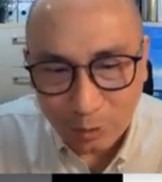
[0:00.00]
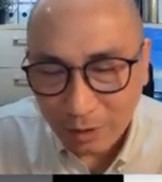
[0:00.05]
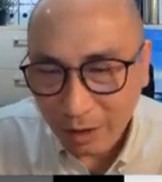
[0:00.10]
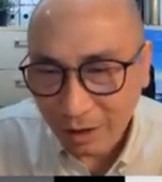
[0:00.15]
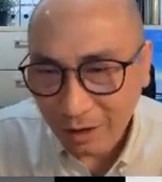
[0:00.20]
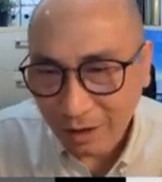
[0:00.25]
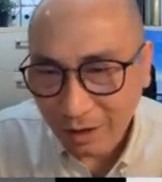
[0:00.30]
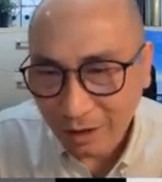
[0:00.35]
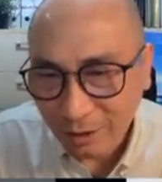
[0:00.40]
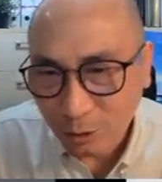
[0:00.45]

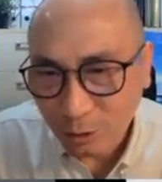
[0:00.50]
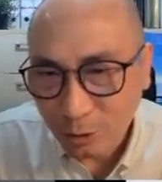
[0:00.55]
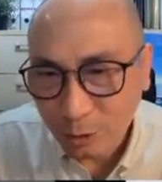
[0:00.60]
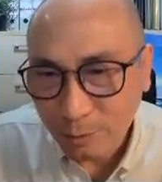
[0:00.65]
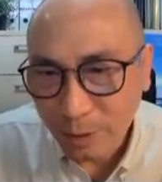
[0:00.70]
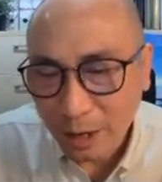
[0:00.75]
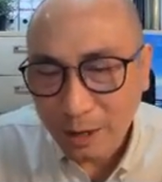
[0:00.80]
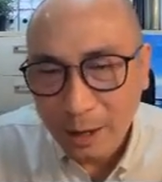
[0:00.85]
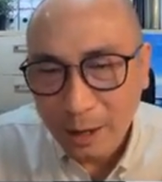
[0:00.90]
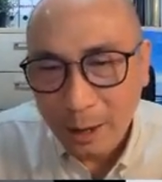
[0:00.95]

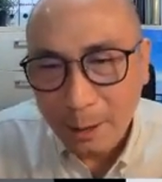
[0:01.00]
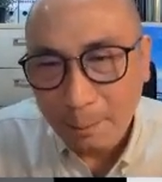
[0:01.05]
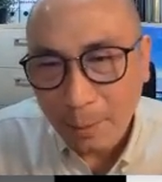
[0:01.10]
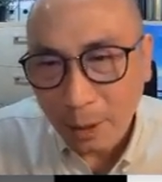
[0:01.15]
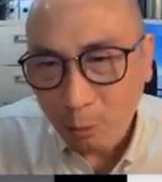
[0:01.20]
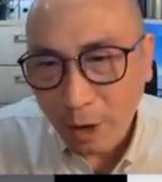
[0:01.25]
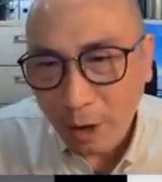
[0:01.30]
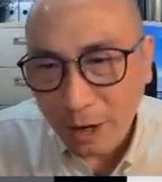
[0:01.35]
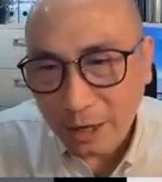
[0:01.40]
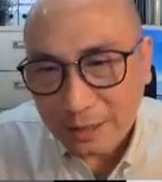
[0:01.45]

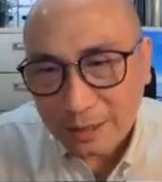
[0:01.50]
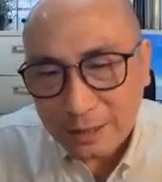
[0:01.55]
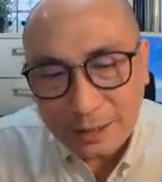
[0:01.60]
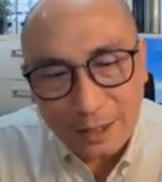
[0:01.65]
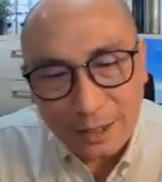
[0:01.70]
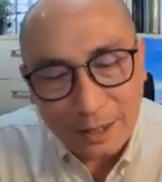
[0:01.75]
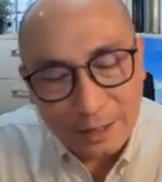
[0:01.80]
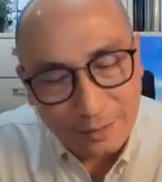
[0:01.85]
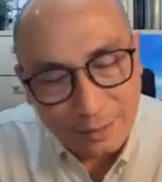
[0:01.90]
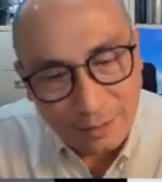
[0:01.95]
But what I see
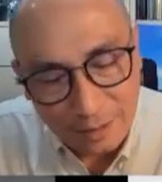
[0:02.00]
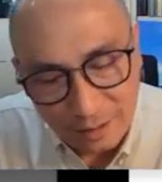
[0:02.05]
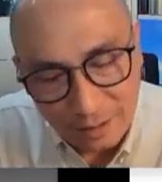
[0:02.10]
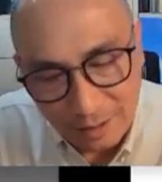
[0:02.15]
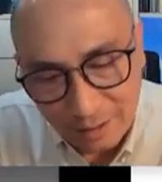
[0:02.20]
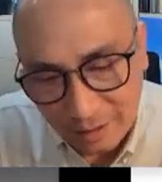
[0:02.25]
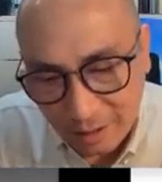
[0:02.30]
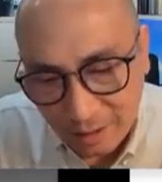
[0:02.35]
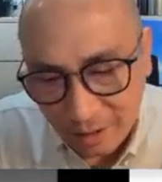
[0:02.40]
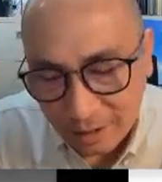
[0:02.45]
that
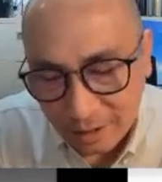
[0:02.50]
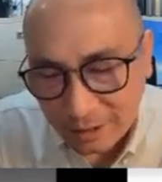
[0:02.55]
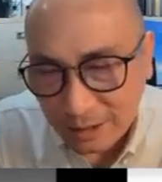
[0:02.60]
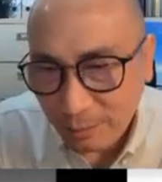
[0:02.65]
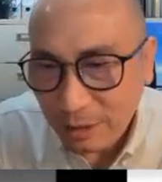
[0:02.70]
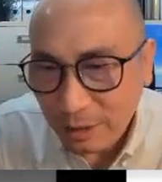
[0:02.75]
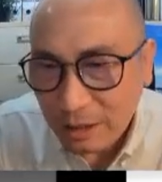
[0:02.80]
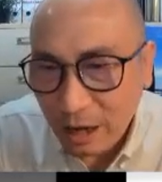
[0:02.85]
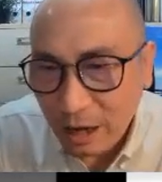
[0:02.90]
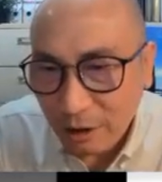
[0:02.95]
the
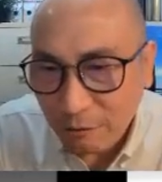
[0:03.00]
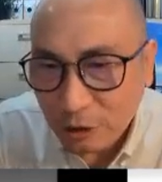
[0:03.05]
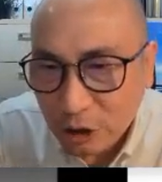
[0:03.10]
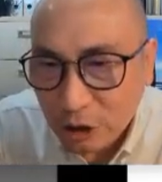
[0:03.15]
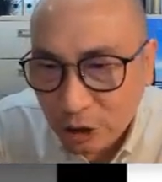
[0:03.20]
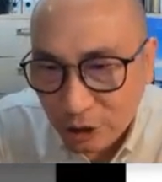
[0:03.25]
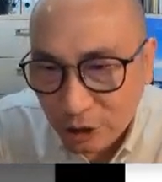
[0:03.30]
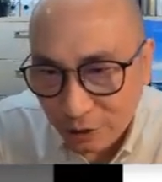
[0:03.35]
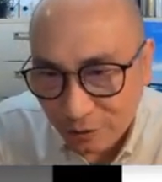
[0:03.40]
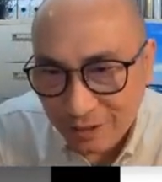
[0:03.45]
something have
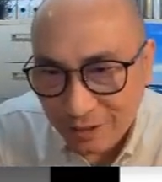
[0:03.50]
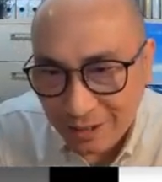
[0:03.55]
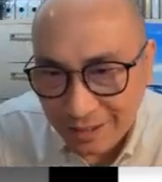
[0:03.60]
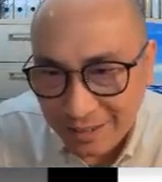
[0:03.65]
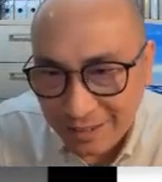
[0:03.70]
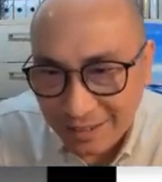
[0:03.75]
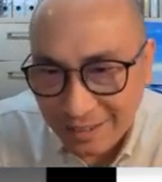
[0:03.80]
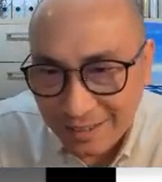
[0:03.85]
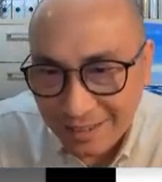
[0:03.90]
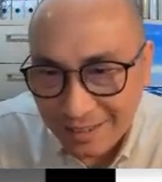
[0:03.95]
shifted
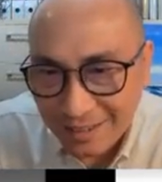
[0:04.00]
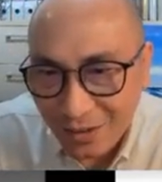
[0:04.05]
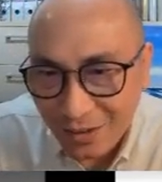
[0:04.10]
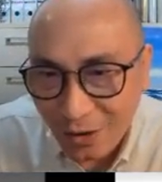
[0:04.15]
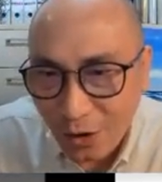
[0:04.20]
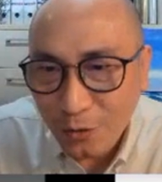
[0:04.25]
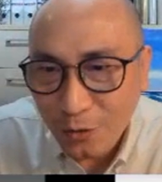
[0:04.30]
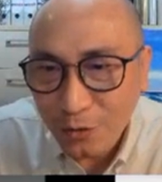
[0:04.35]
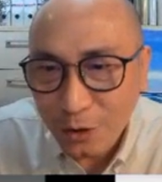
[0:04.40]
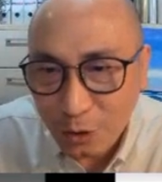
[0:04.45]

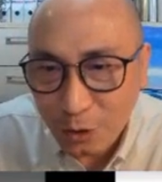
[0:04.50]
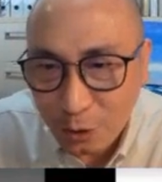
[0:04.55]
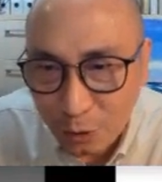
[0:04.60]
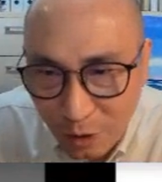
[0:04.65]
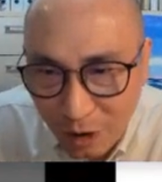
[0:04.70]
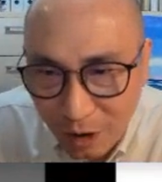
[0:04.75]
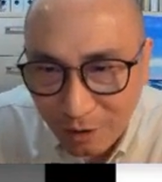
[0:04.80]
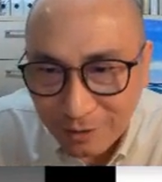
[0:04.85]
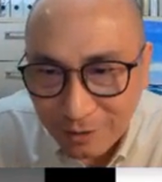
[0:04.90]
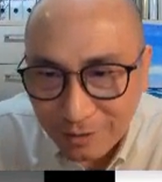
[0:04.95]
on the
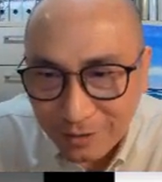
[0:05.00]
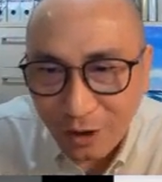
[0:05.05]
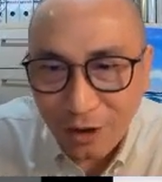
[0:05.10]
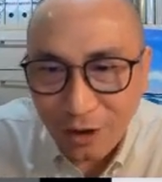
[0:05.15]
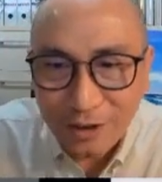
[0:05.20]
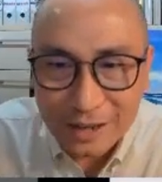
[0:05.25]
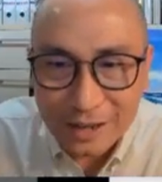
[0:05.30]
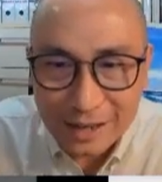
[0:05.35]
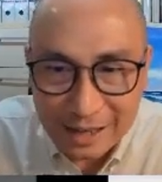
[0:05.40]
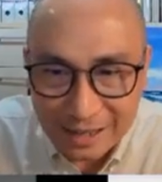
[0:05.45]
ground, not
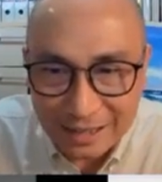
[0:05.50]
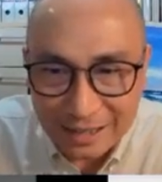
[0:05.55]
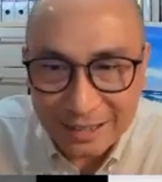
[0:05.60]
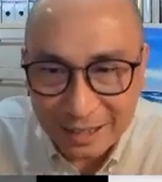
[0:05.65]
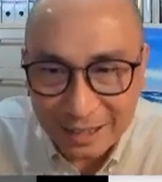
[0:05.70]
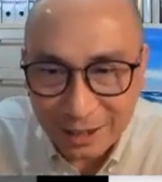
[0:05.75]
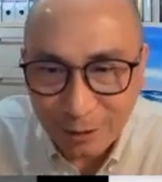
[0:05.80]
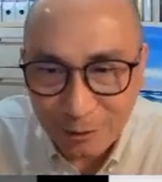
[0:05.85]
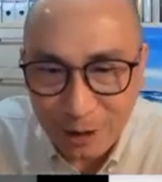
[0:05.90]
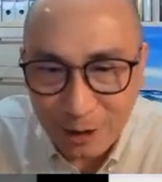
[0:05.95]
on the
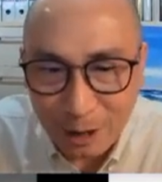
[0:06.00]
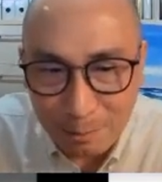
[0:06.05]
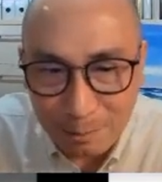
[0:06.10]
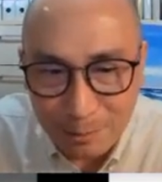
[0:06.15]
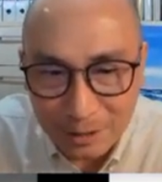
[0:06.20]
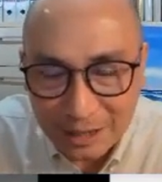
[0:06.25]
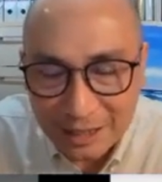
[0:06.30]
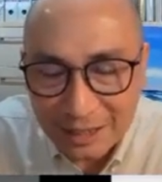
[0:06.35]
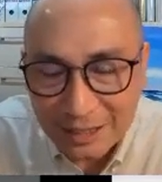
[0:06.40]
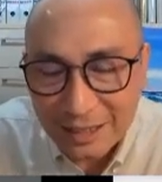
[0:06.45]
listing of
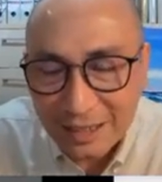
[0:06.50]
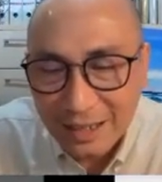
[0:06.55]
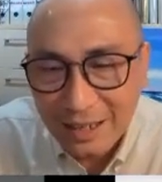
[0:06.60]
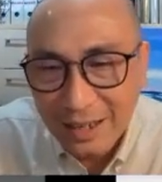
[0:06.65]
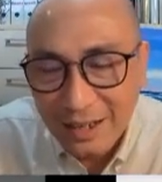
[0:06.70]
companies.